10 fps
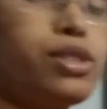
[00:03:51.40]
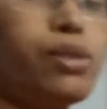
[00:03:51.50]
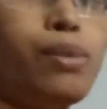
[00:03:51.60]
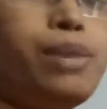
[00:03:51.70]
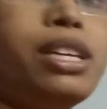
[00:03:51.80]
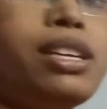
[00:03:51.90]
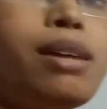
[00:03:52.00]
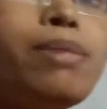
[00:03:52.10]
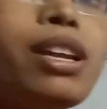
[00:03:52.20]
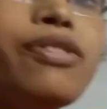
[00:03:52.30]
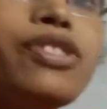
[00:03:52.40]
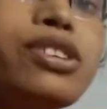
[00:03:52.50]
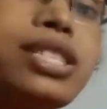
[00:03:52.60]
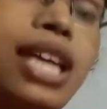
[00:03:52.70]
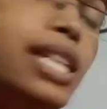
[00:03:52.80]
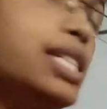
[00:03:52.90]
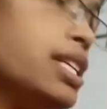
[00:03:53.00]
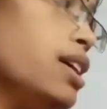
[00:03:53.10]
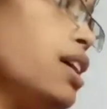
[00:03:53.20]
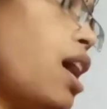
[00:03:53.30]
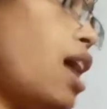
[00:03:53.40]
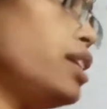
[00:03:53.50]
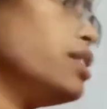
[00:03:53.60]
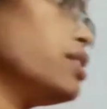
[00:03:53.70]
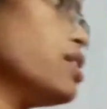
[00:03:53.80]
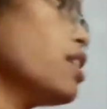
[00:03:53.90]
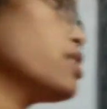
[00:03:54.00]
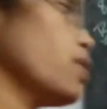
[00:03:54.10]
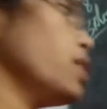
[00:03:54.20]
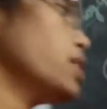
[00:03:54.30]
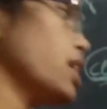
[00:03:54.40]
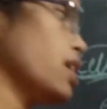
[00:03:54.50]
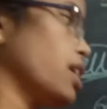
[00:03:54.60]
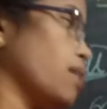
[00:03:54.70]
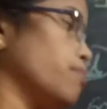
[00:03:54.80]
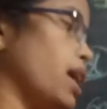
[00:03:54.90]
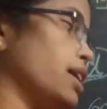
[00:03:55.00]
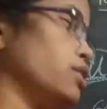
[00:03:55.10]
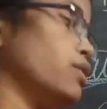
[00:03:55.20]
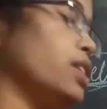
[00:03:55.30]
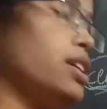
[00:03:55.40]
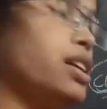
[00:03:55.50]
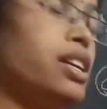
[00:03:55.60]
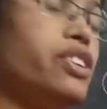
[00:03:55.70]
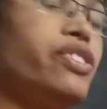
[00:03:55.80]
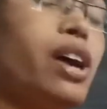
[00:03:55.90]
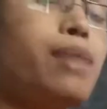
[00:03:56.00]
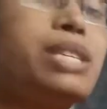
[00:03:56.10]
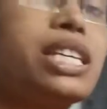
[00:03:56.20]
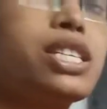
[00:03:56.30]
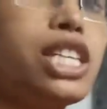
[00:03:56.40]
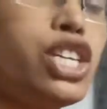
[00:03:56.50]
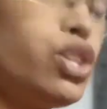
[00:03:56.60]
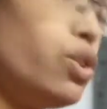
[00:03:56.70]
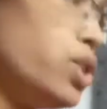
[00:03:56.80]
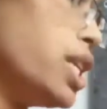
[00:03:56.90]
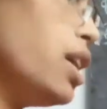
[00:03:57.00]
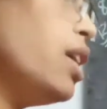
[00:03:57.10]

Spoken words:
so many number of cells, and cells are combined together and forms tissues.